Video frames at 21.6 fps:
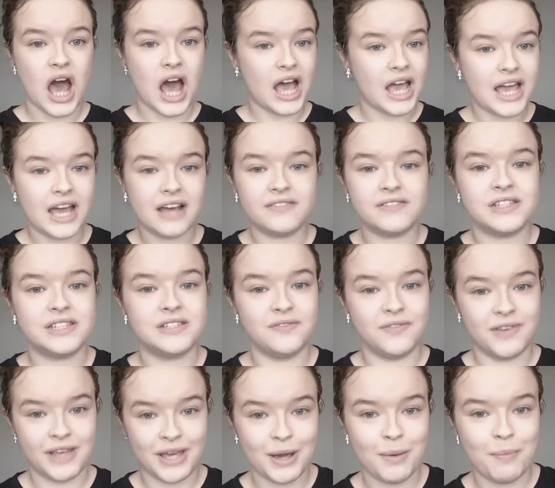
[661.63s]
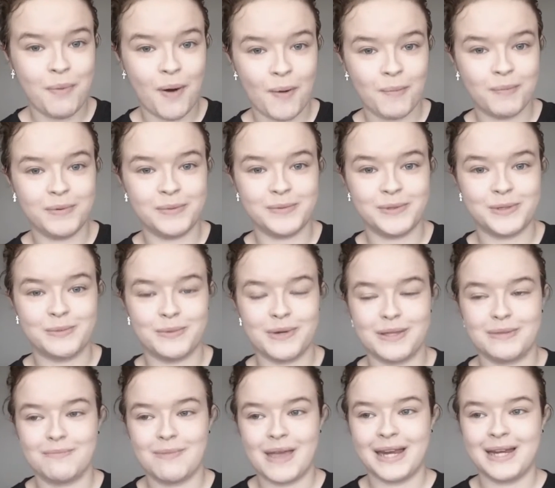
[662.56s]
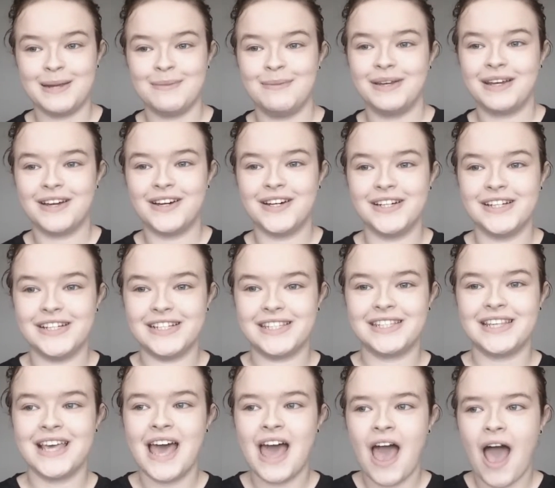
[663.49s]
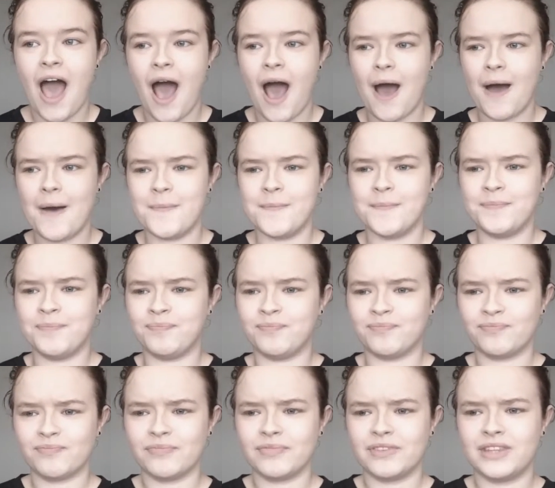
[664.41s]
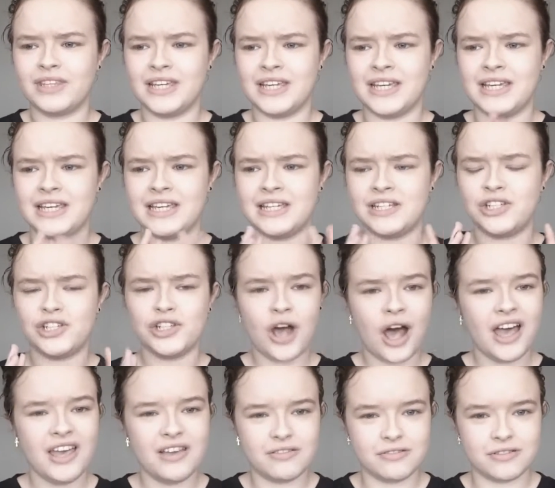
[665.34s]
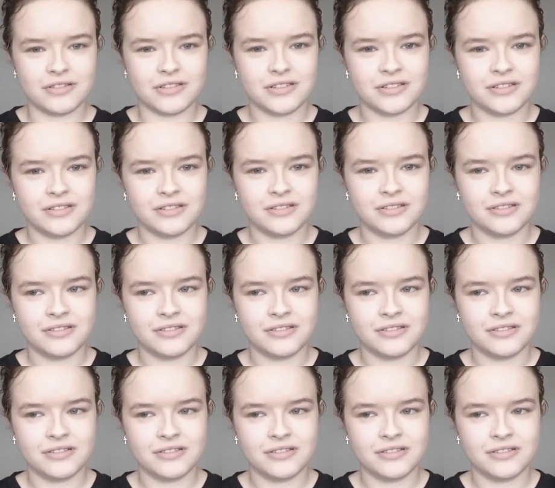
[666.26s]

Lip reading: I have severe problems with, mainly because the child,